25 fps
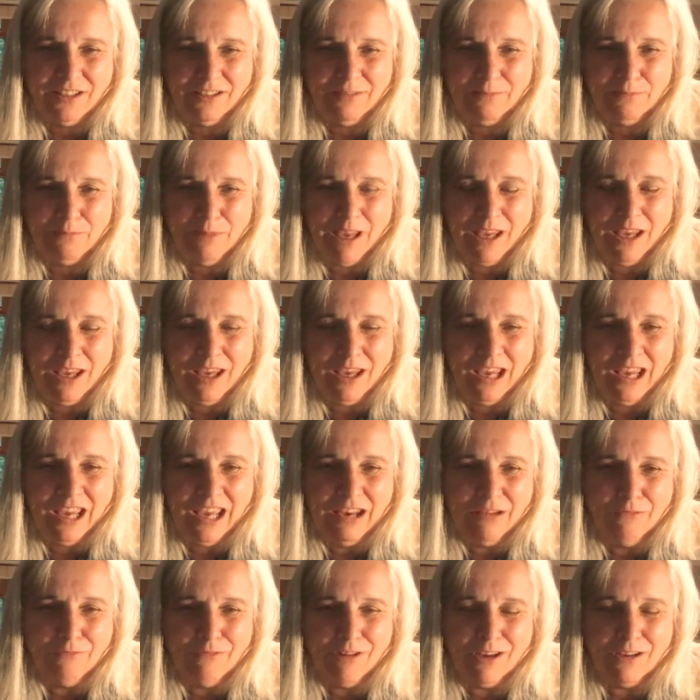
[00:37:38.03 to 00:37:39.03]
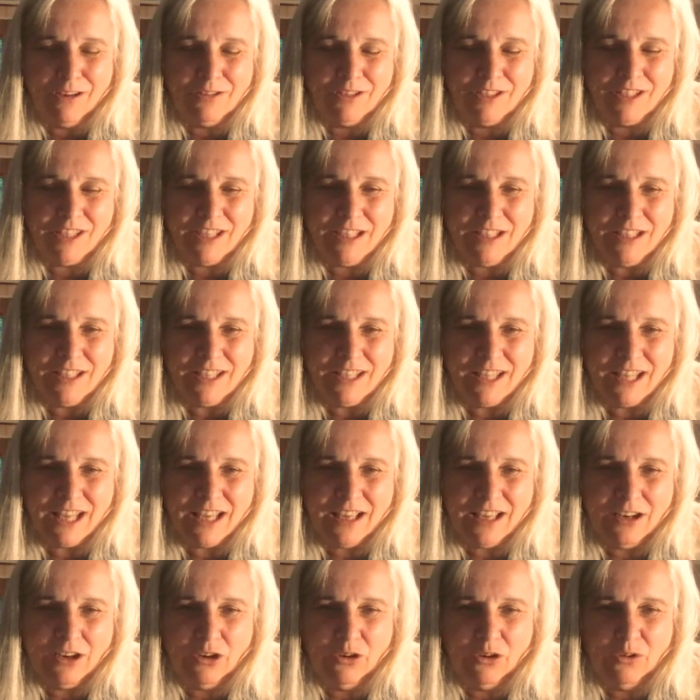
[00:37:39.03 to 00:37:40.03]
making inroads into
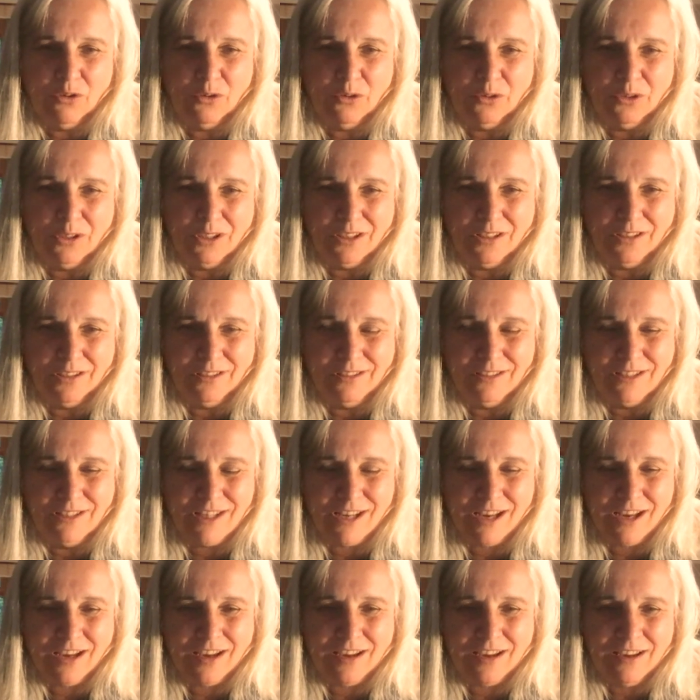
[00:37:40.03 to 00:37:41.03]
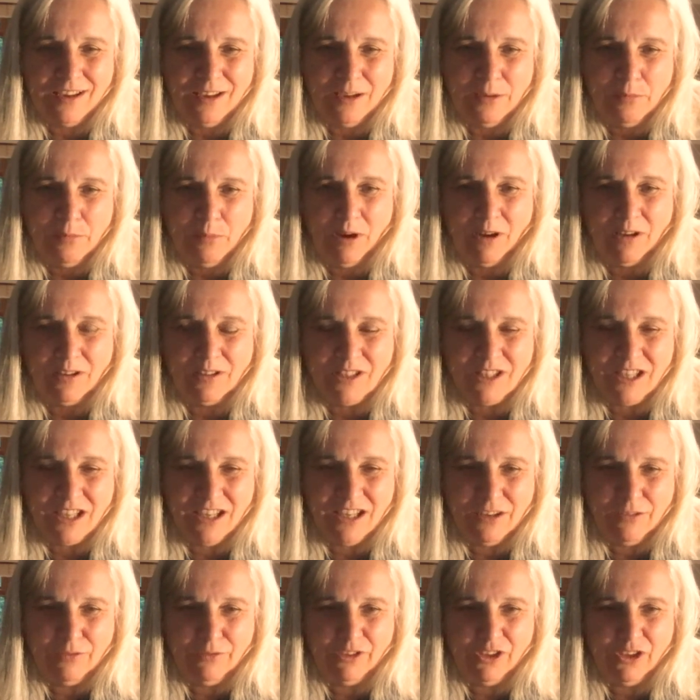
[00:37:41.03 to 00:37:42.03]
that lawn and
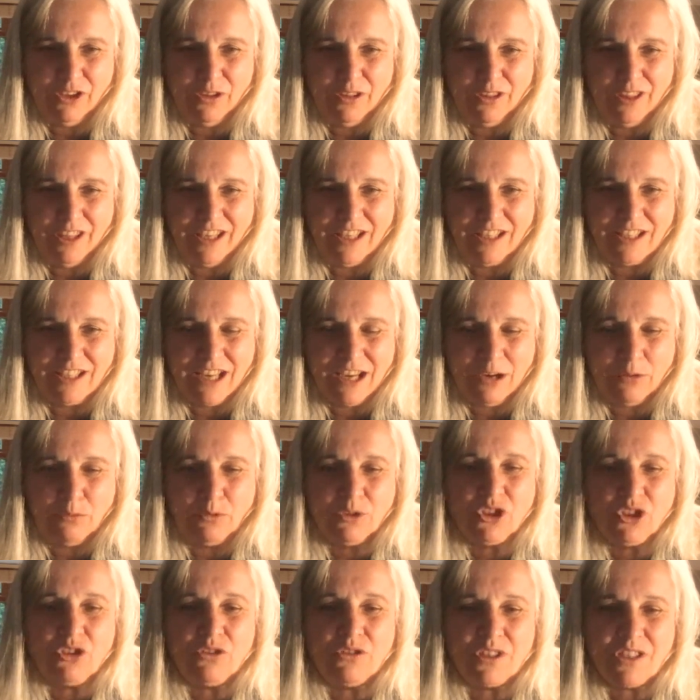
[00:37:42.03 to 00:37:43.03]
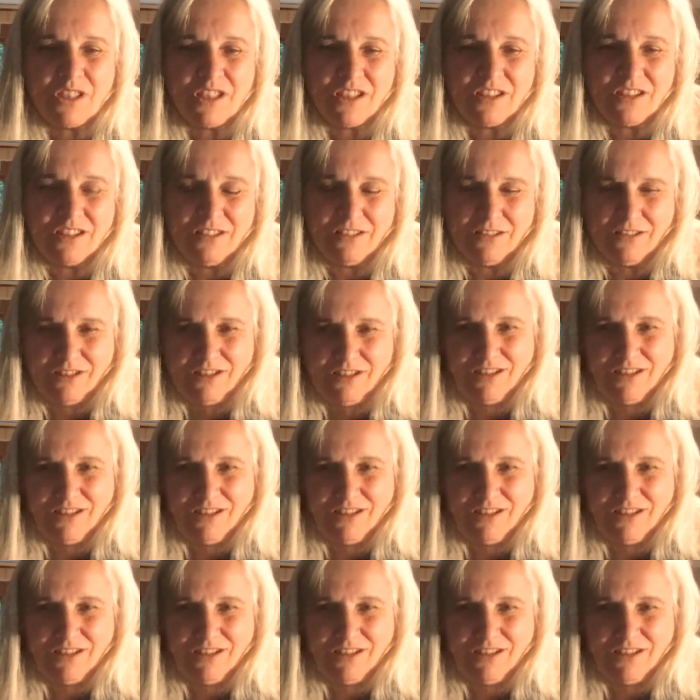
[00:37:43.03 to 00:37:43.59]
planting a few things? How would you start?